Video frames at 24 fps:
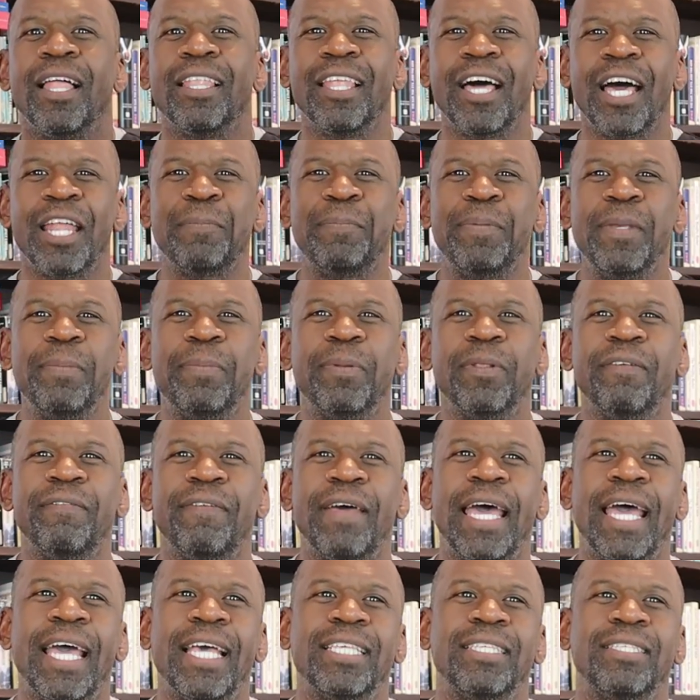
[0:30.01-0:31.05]
a lot of people
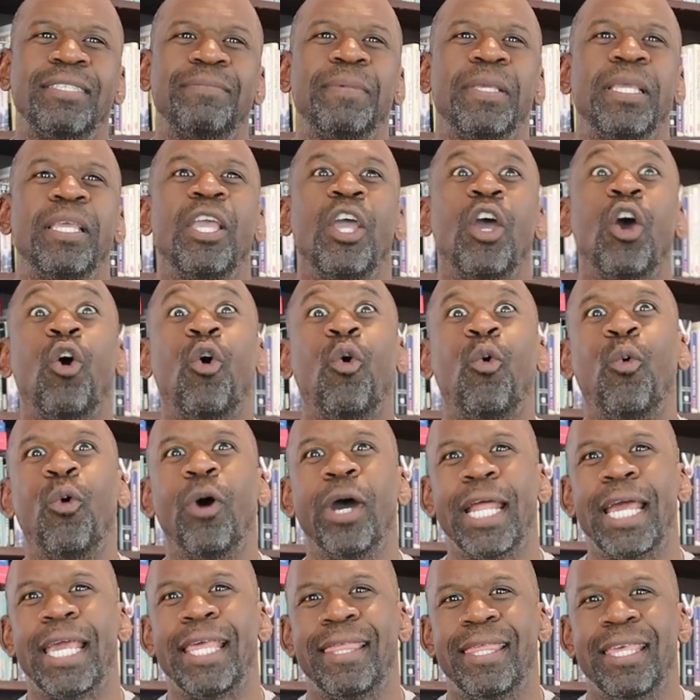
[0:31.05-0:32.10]
have asked me
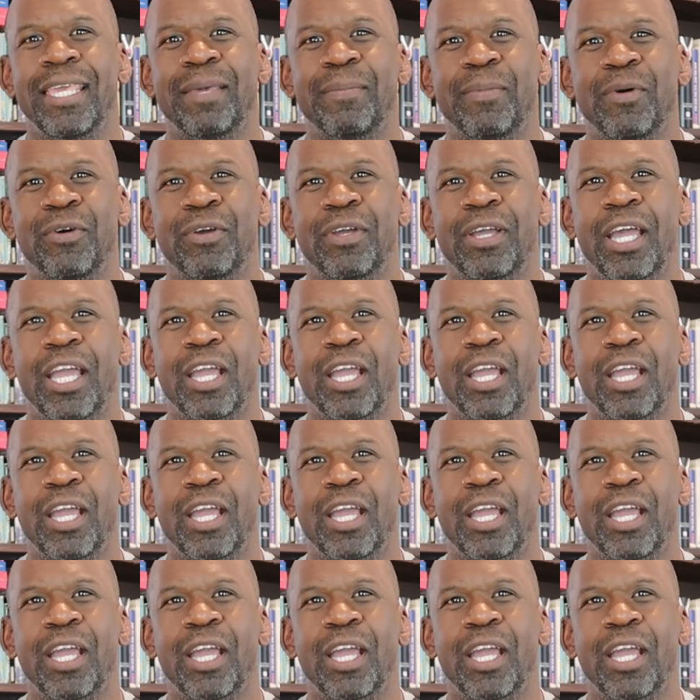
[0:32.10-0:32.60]
what I think about